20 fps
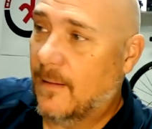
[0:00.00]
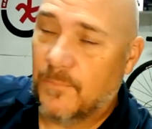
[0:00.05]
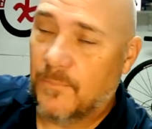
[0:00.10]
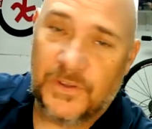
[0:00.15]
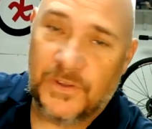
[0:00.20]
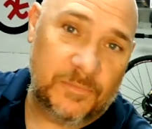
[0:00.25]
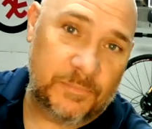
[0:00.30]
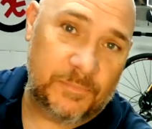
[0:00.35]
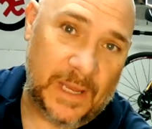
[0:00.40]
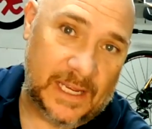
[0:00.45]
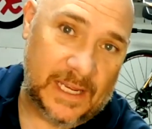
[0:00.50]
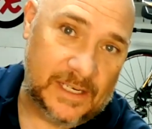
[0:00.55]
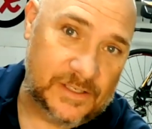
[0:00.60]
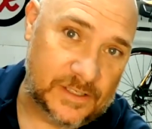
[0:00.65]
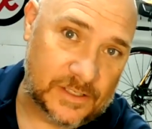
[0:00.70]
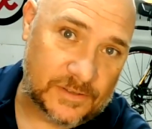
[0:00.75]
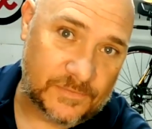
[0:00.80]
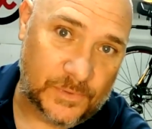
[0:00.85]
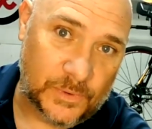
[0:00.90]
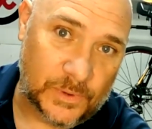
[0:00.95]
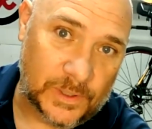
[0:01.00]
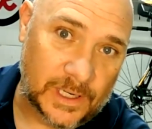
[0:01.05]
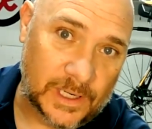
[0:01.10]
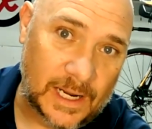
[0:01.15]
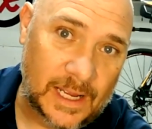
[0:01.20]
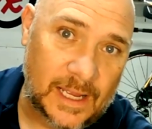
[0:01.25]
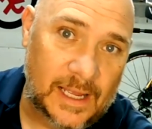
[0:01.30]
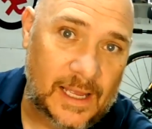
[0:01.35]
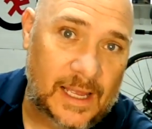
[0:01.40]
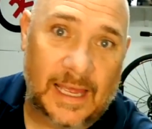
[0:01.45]
This page is for,
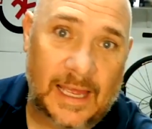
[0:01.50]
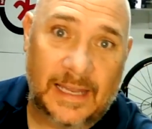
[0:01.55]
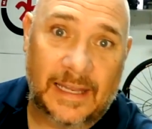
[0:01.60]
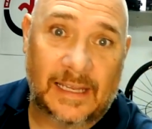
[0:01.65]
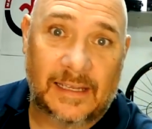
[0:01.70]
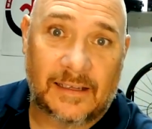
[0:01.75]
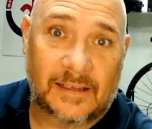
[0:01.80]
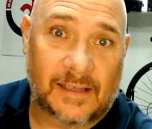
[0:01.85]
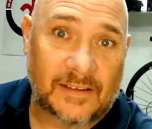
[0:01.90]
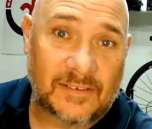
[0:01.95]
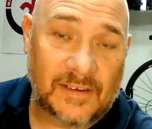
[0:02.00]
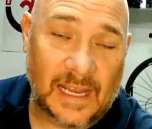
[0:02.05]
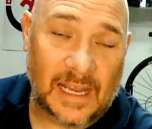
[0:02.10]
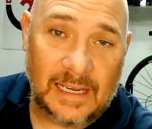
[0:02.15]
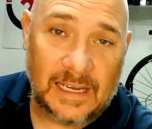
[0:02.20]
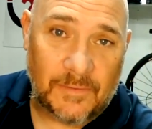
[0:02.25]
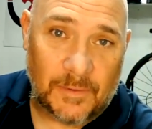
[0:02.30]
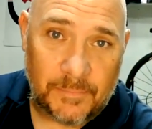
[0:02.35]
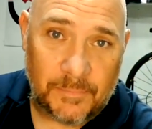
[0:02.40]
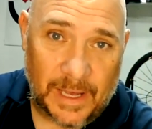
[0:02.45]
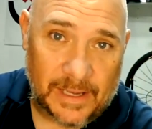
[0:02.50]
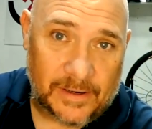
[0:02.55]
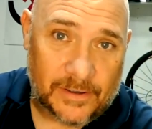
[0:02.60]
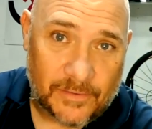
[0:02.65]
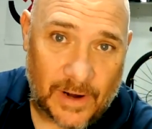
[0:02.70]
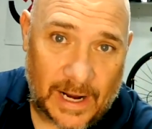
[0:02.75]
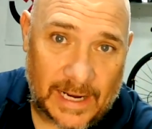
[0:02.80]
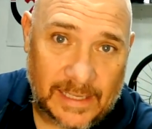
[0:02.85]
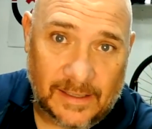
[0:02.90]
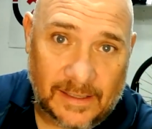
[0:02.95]
and then let's get even better,
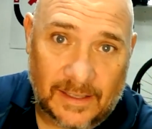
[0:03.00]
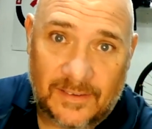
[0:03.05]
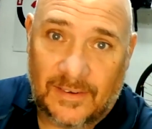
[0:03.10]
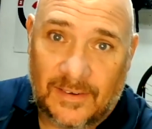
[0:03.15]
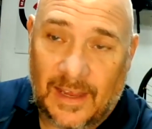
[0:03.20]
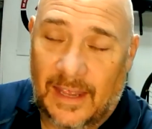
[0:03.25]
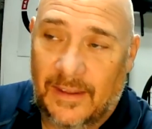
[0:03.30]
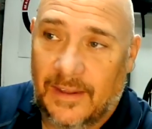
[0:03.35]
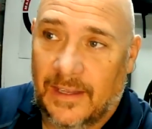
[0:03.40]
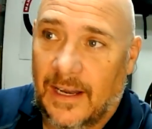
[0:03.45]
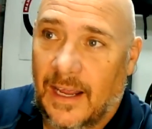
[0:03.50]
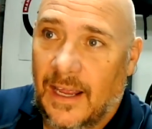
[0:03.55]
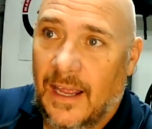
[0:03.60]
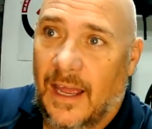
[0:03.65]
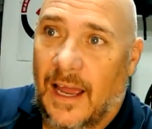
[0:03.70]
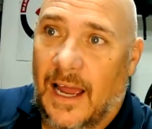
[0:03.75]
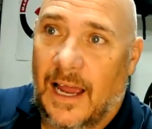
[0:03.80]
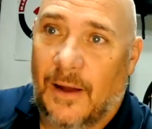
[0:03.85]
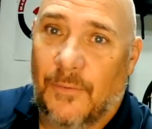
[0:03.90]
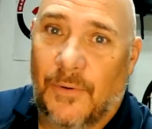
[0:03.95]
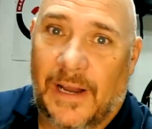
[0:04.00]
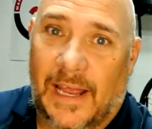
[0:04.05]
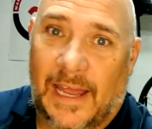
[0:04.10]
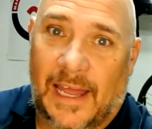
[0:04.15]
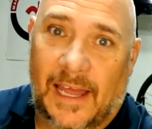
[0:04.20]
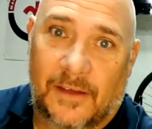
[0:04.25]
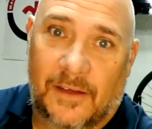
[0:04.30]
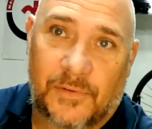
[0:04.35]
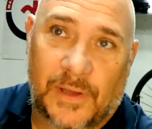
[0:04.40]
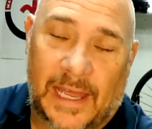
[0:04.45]
right? Let's say that I want to
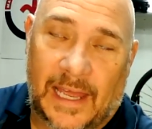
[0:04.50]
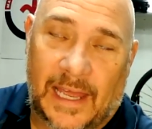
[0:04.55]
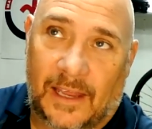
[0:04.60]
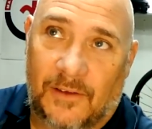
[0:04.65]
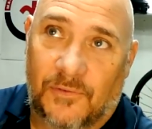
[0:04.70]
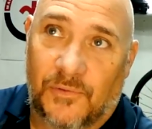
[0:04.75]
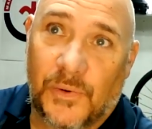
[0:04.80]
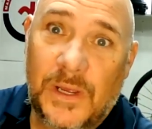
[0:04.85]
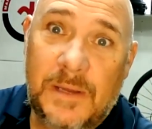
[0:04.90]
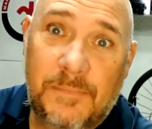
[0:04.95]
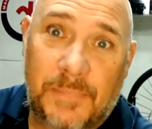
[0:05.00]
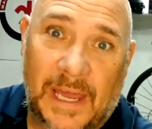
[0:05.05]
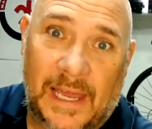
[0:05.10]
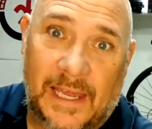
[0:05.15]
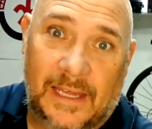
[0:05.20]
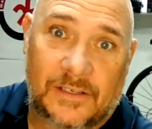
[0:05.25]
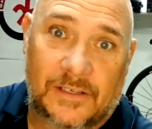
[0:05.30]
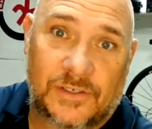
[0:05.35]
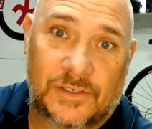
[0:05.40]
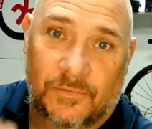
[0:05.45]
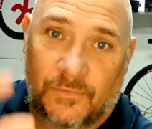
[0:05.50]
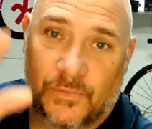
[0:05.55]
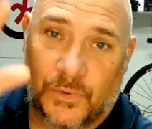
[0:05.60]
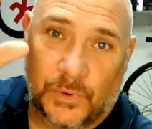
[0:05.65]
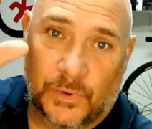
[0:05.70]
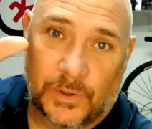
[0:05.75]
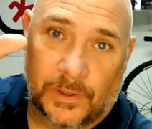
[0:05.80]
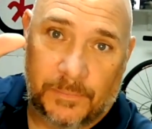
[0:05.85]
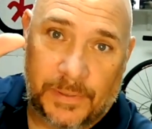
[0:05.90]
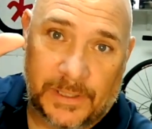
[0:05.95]
have a free page
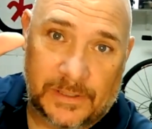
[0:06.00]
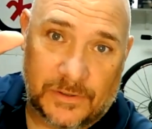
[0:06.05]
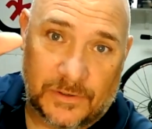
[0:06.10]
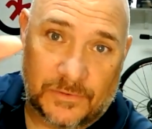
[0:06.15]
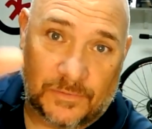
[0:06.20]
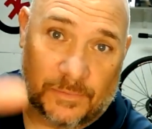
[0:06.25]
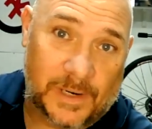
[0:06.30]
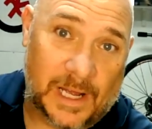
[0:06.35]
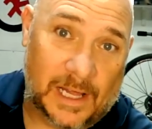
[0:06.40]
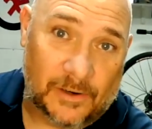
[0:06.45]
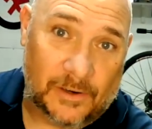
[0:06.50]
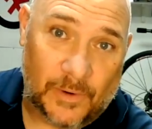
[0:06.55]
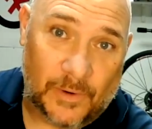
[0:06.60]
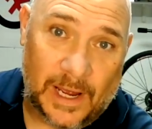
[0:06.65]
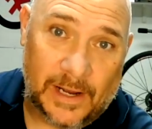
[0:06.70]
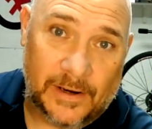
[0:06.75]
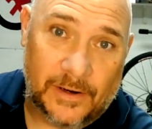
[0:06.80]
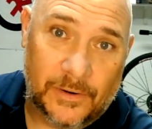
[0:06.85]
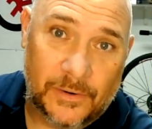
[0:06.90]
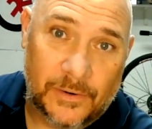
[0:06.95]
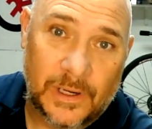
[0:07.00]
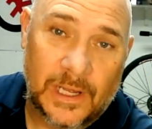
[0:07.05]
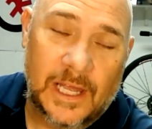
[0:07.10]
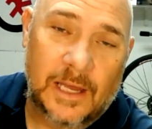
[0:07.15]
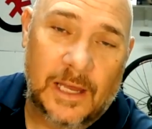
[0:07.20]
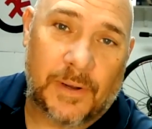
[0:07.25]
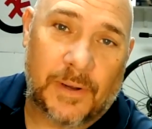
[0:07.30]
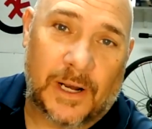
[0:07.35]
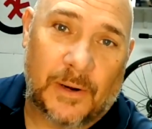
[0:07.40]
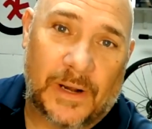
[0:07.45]
for pictures from Colorado,
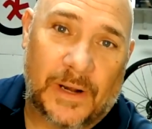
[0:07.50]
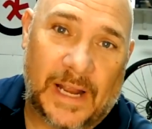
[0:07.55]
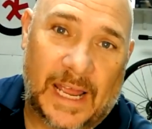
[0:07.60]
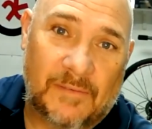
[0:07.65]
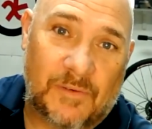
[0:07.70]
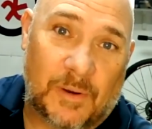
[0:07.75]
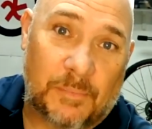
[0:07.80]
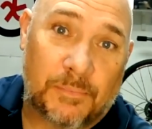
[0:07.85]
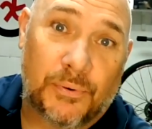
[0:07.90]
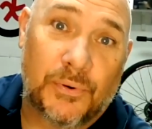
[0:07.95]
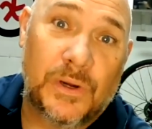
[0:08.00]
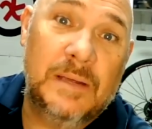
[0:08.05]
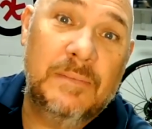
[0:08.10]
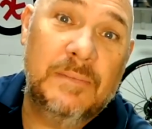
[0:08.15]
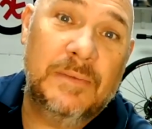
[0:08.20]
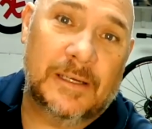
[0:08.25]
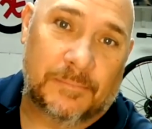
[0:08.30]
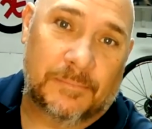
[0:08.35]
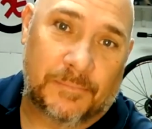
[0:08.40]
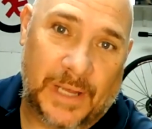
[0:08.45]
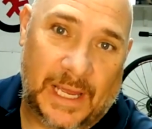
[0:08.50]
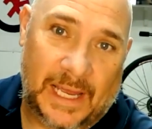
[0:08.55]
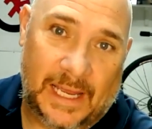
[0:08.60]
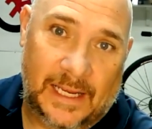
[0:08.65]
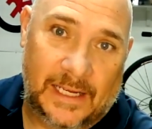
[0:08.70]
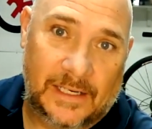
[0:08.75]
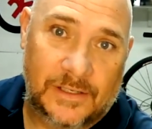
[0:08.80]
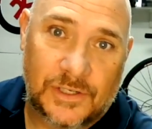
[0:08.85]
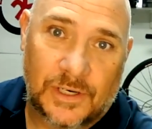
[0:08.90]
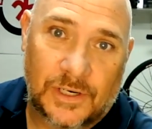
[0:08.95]
but I want to have a premium
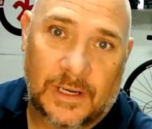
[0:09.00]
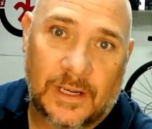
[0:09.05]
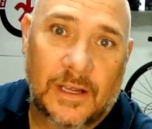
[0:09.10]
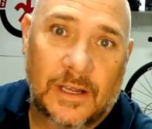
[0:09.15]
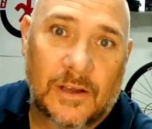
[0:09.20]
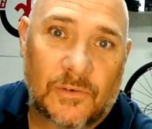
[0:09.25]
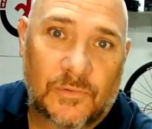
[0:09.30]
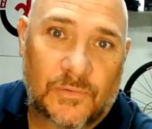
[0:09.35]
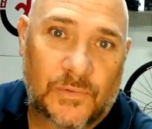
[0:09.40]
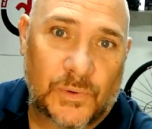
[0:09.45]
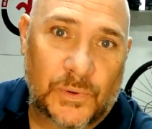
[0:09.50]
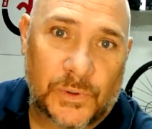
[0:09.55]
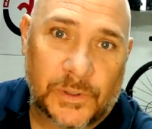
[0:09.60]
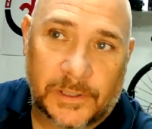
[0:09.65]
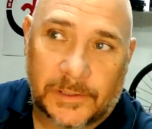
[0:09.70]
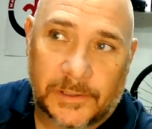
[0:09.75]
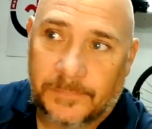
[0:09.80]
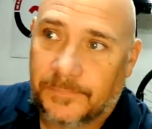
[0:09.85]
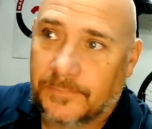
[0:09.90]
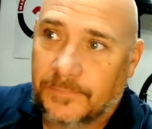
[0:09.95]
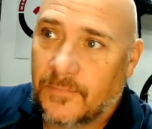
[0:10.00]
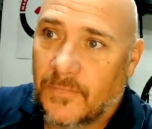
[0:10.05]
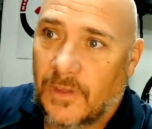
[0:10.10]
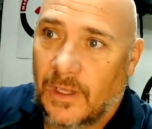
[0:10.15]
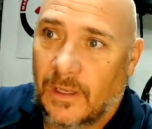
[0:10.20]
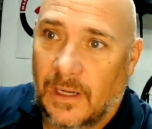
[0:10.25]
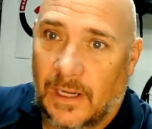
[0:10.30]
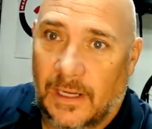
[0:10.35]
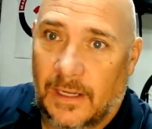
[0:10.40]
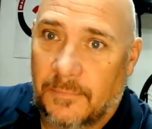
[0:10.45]
page for
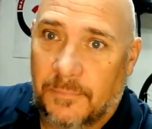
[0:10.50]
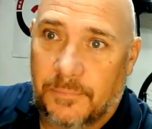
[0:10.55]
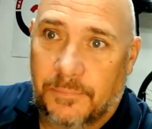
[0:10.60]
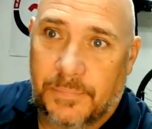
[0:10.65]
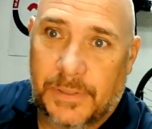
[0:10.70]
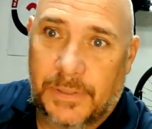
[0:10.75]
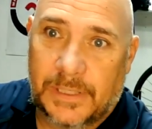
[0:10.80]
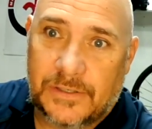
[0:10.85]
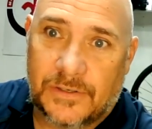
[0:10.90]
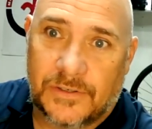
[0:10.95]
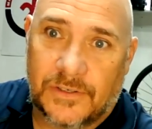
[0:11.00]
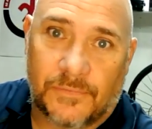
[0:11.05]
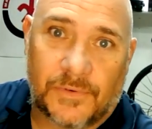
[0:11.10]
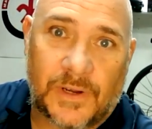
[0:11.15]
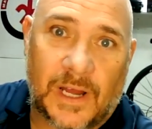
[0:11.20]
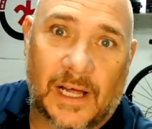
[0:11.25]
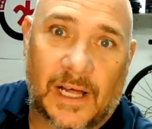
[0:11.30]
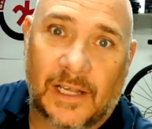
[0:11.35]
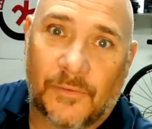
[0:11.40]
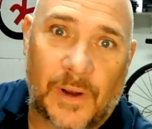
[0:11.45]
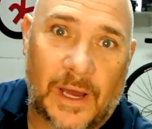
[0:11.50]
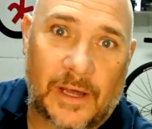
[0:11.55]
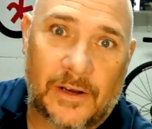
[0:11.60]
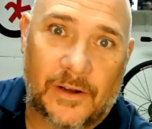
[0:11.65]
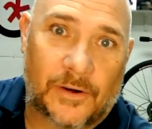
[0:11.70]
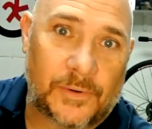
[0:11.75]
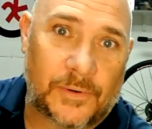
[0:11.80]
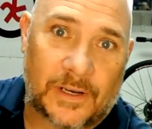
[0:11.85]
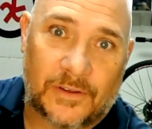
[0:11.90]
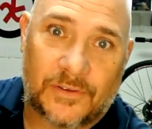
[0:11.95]
pictures of
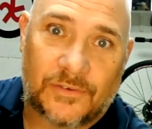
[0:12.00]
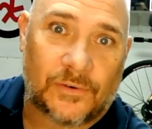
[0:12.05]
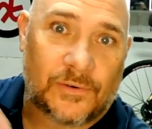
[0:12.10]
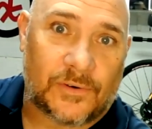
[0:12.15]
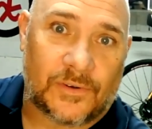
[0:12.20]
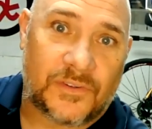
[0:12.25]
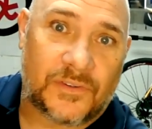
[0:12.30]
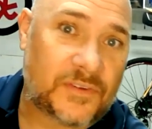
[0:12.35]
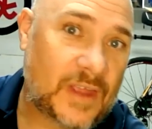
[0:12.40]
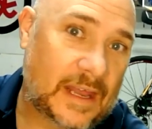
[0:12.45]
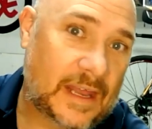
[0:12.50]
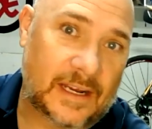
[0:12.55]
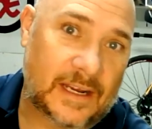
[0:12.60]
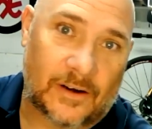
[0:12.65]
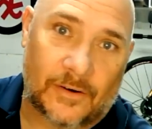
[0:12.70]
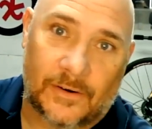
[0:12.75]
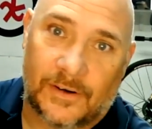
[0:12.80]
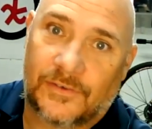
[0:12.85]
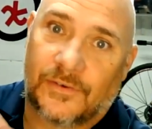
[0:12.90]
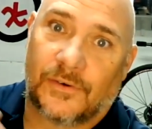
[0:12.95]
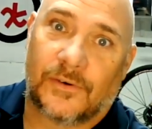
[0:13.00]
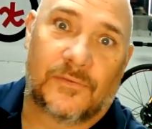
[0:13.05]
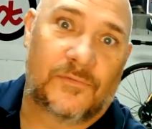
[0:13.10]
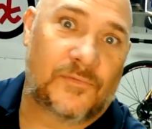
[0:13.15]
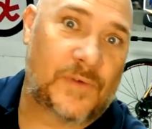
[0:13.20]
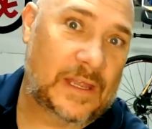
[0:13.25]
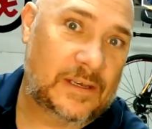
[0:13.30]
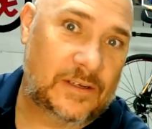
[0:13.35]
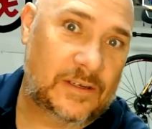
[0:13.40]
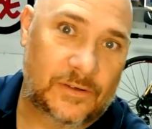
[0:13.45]
Colorado in a certain setting or a certain
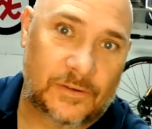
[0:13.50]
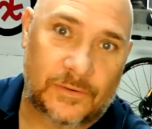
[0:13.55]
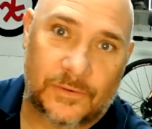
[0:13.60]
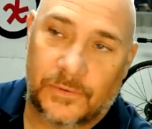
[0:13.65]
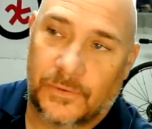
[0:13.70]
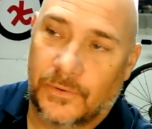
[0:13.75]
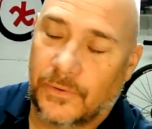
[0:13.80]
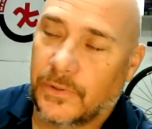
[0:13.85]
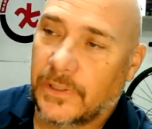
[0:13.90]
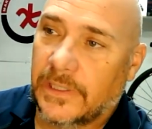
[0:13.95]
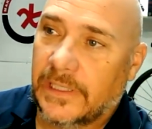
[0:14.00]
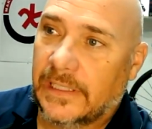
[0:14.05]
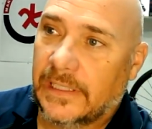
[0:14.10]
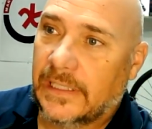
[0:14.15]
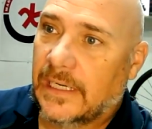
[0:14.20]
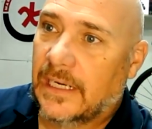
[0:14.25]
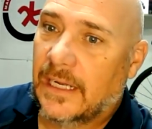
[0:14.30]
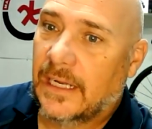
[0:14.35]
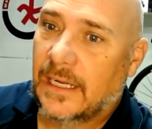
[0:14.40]
venue or